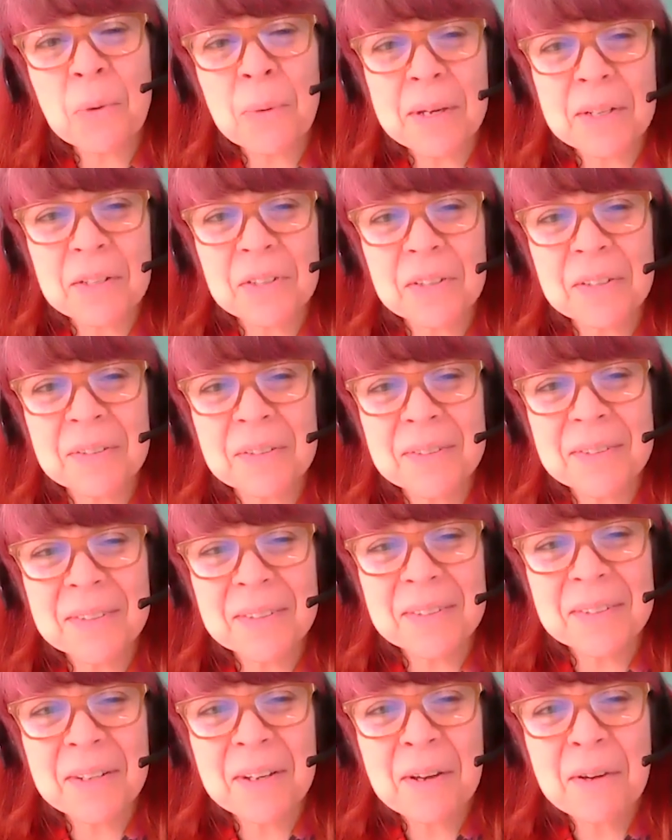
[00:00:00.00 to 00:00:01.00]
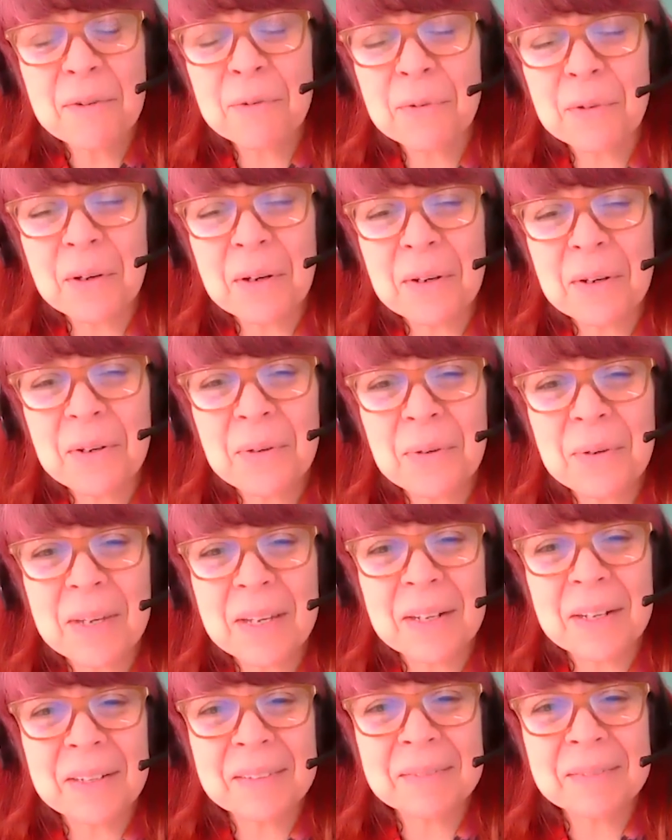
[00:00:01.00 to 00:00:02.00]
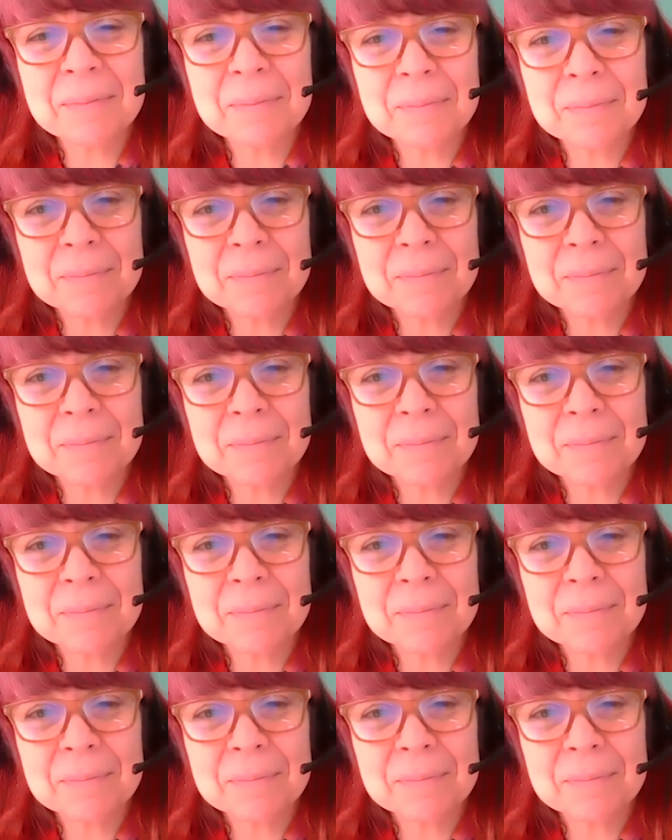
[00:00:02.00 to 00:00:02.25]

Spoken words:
questions for a new year.